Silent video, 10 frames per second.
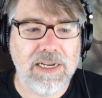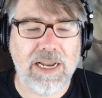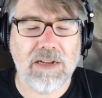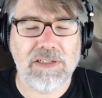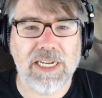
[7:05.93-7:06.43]

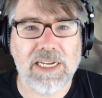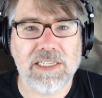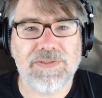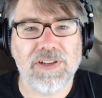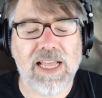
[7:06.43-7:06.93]
Now,
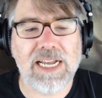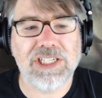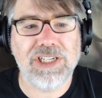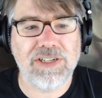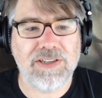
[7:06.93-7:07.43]
tickets for
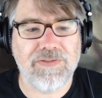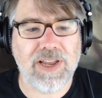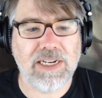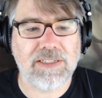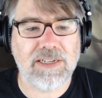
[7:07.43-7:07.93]
last year's
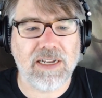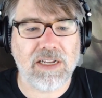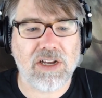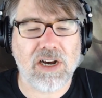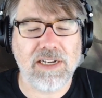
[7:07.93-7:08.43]
event
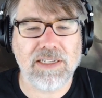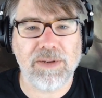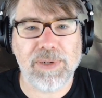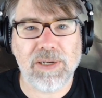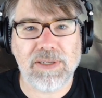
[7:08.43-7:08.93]
cost
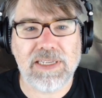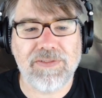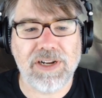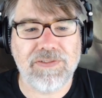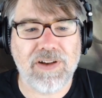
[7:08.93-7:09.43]
about
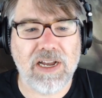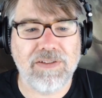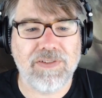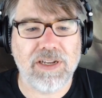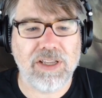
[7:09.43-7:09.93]

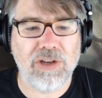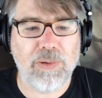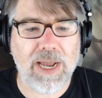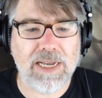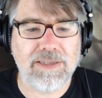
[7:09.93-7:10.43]
$75
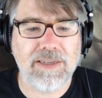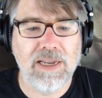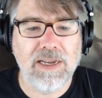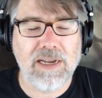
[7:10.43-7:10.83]
US,